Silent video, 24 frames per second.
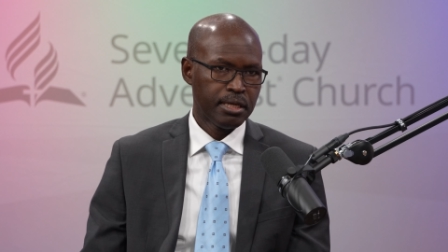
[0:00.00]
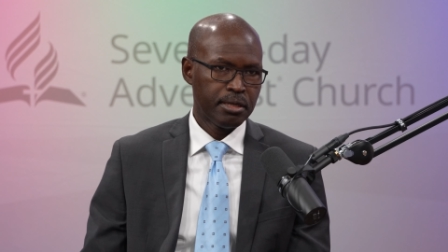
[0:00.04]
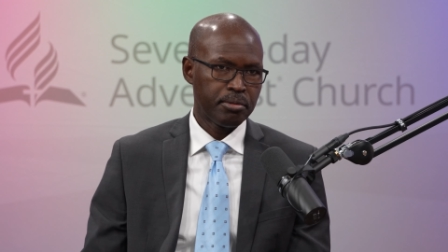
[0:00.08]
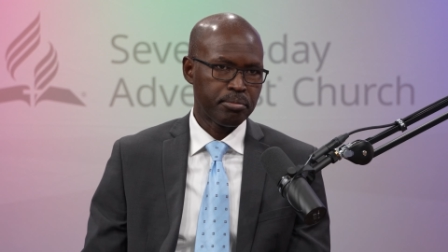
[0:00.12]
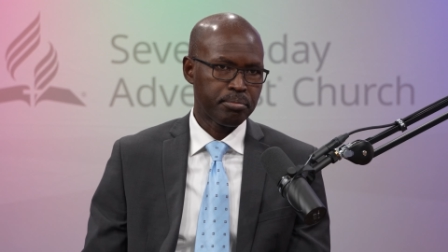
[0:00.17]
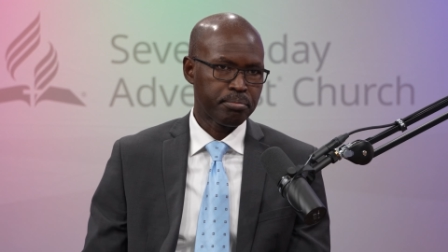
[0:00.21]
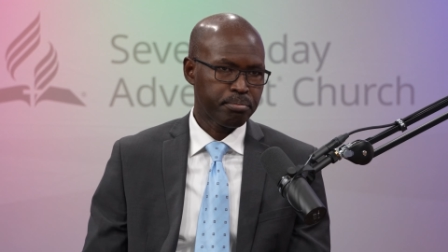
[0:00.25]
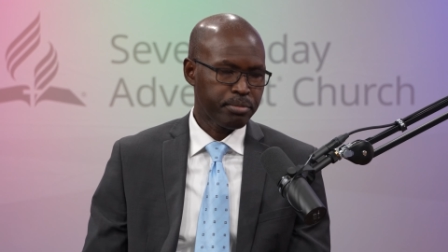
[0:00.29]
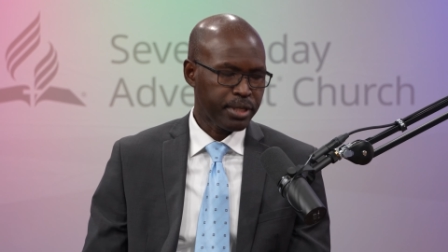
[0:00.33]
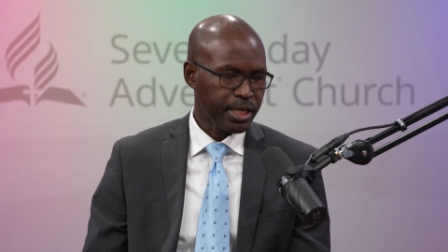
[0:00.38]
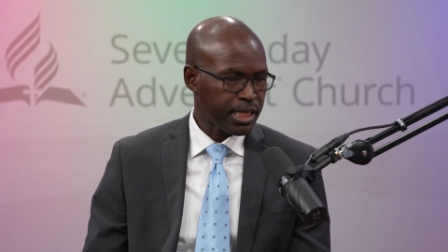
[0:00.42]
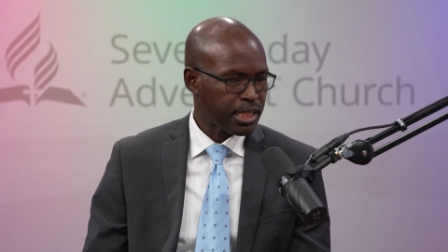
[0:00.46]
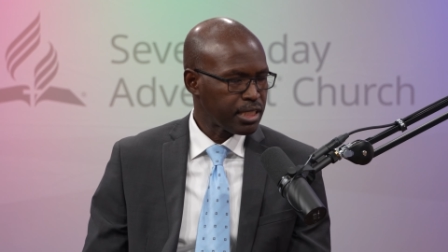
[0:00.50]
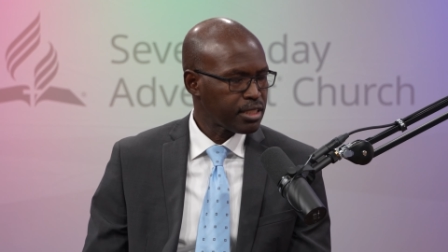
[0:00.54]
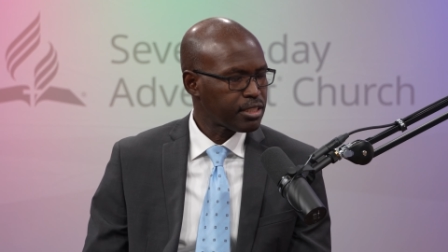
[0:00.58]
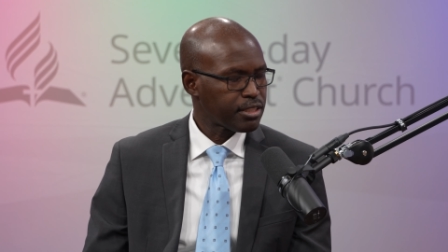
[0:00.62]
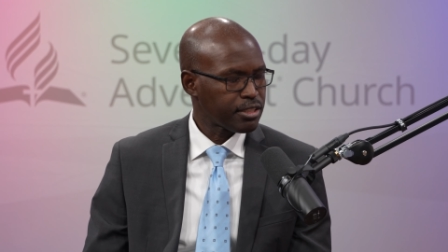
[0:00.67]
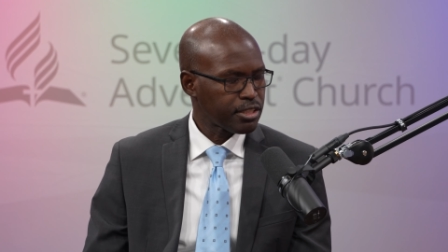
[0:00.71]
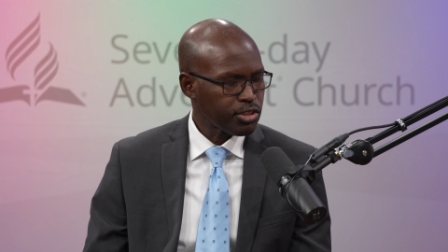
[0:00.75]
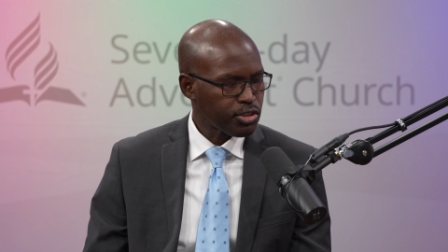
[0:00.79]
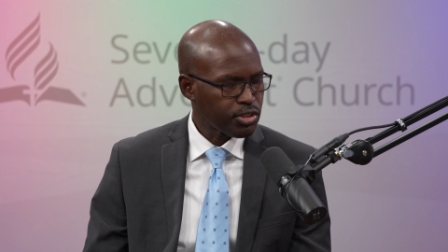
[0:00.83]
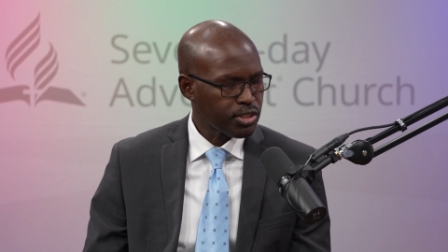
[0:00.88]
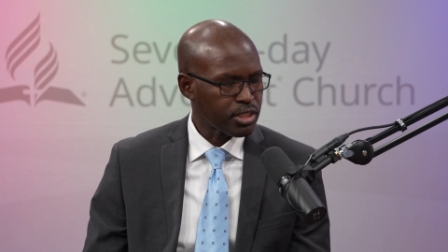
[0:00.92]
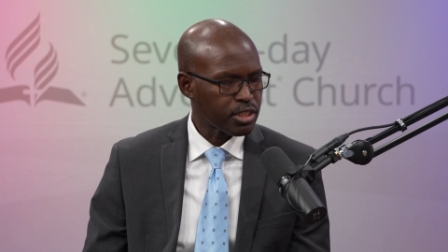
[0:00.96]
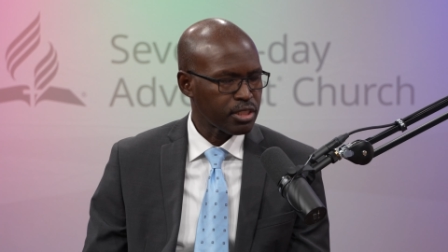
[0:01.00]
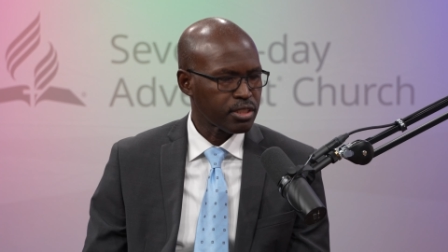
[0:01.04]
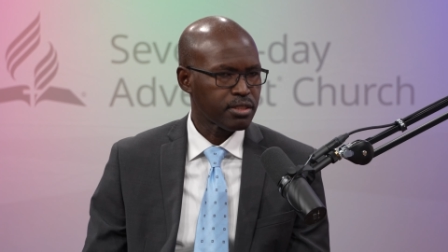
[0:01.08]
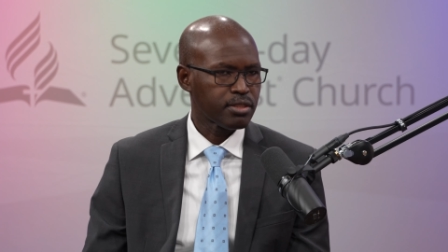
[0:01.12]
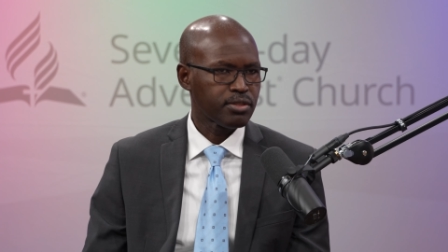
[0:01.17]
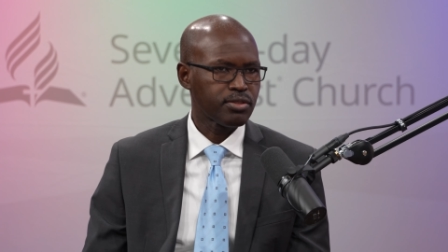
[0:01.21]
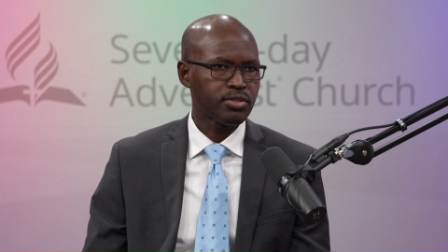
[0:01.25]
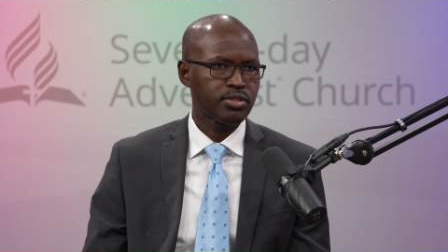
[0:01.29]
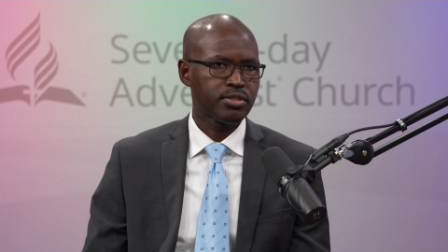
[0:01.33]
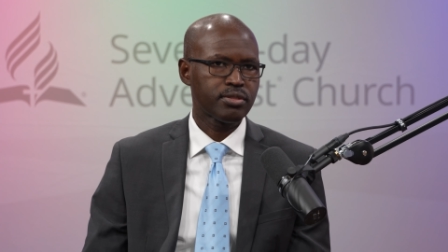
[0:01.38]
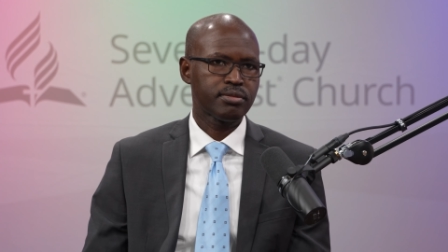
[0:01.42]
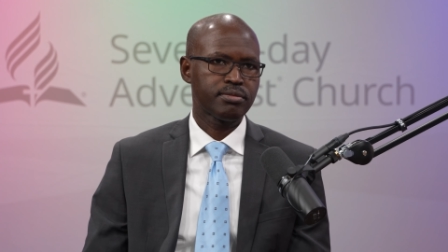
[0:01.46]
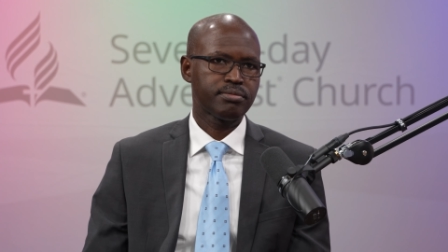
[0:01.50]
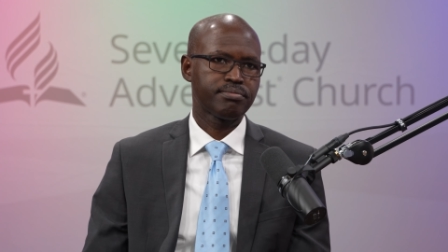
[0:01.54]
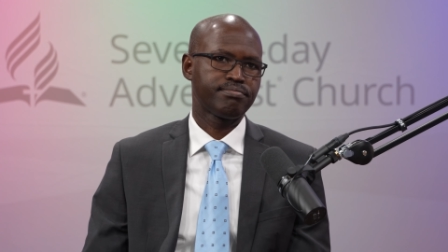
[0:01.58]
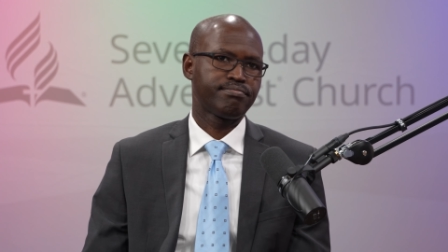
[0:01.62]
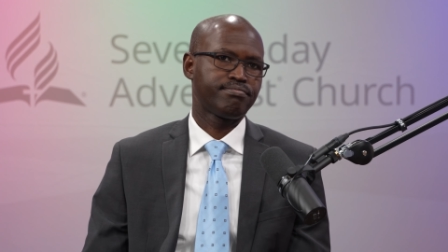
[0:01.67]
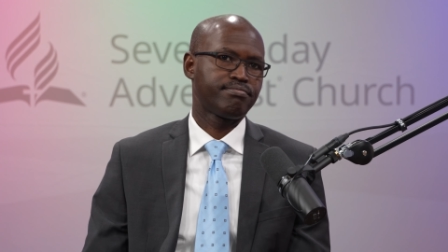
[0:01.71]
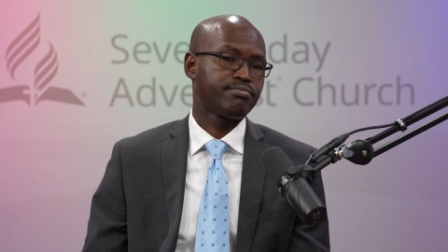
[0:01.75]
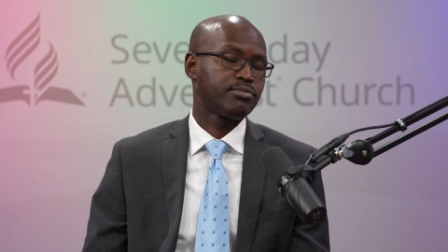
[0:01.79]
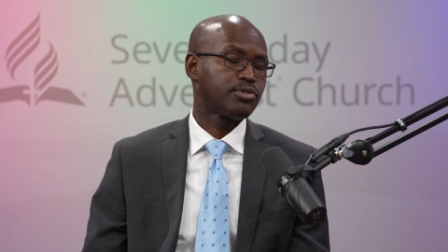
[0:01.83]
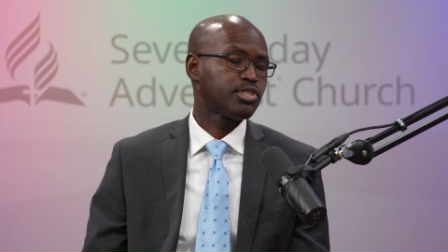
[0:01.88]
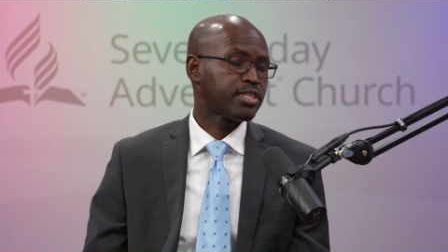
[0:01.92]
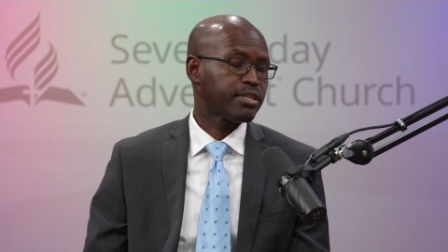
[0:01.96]
Many Christians,
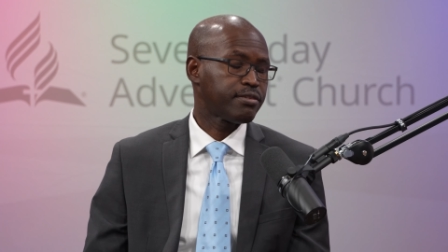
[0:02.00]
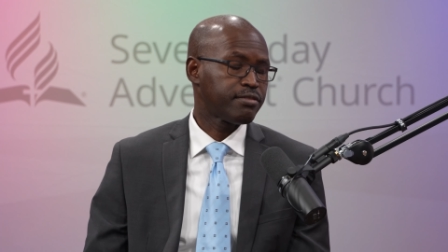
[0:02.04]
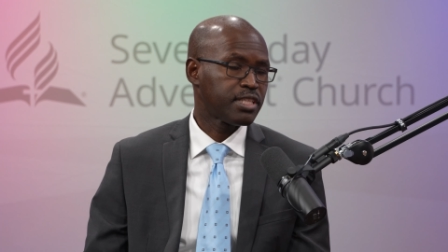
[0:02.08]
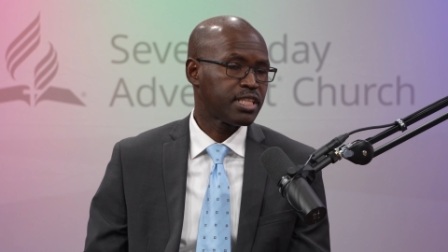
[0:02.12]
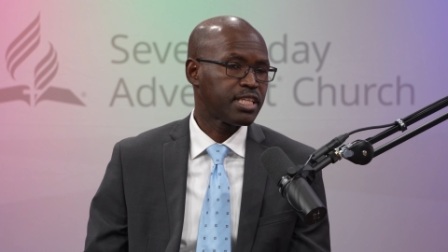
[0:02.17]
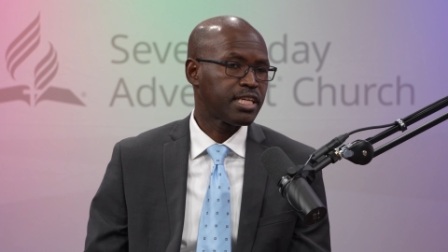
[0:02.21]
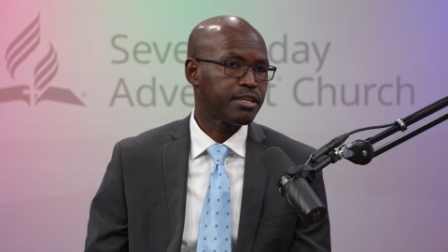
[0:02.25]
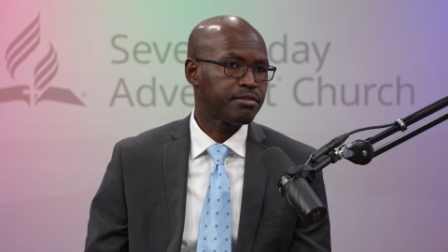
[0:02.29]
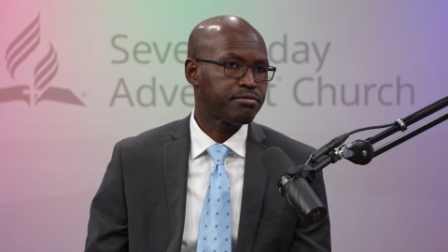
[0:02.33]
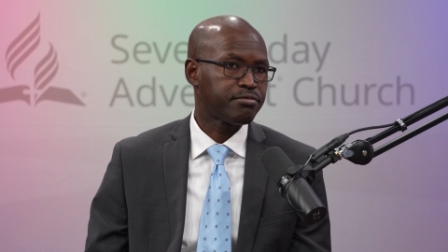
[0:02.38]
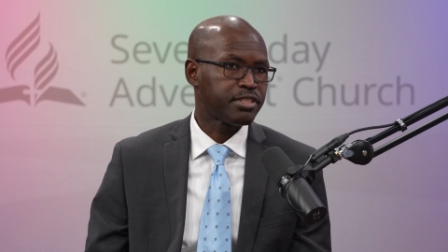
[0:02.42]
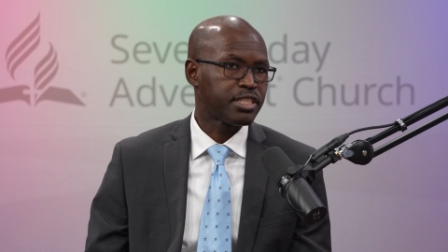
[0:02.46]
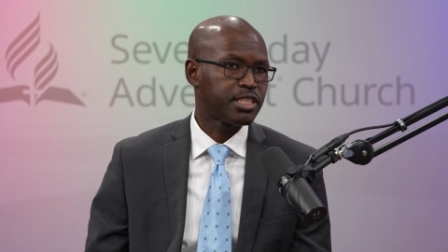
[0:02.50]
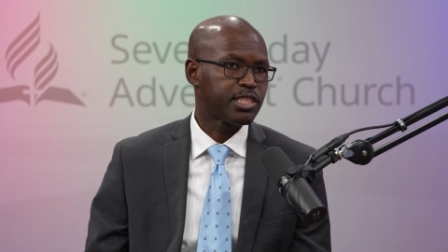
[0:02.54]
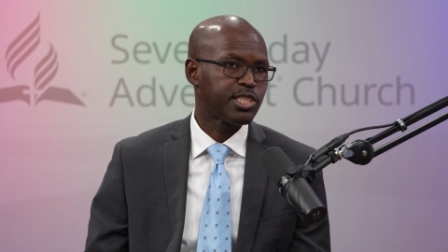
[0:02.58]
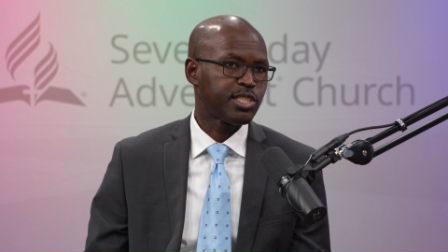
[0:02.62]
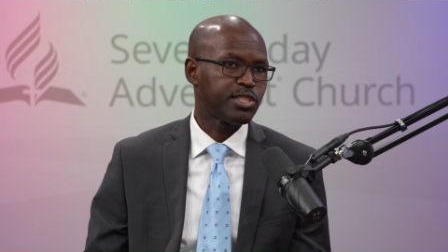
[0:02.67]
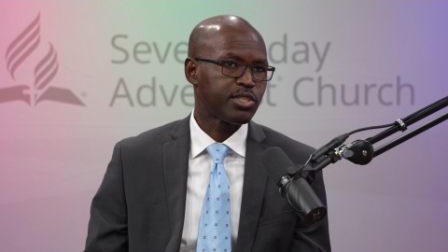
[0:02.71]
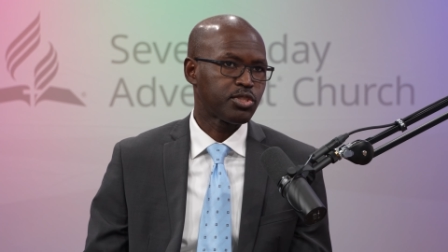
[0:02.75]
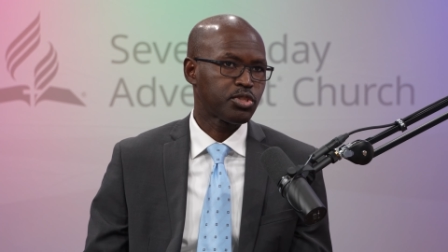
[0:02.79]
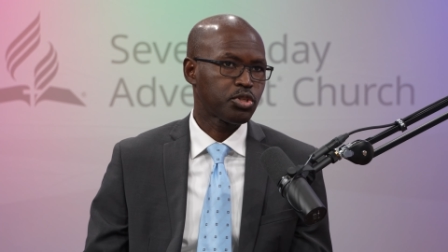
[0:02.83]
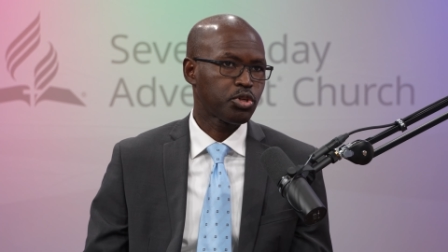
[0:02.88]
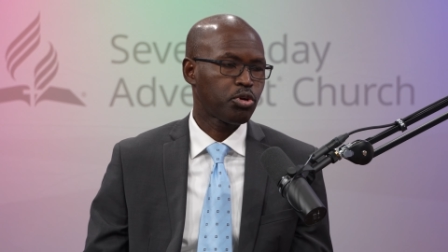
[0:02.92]
Seventh day Adventists,